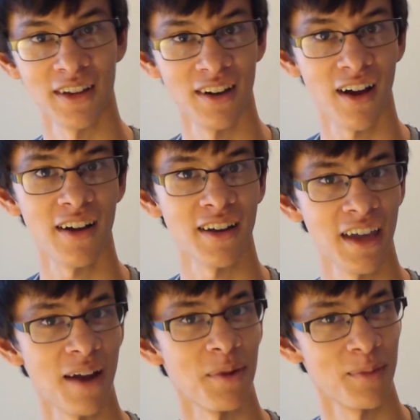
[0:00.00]
not a
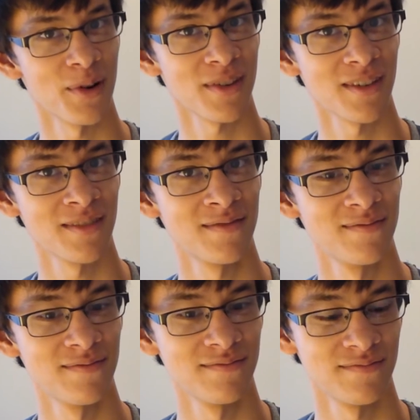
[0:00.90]
camera person.
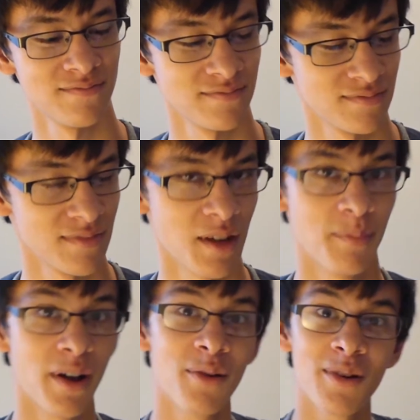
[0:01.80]

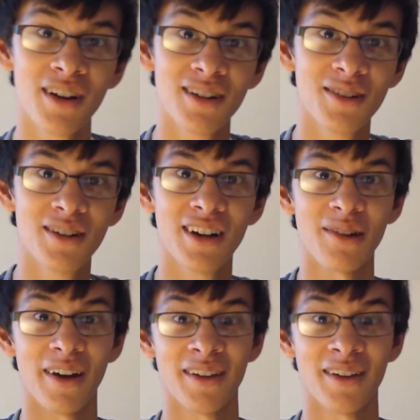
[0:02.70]
But we're gonna do it anyway.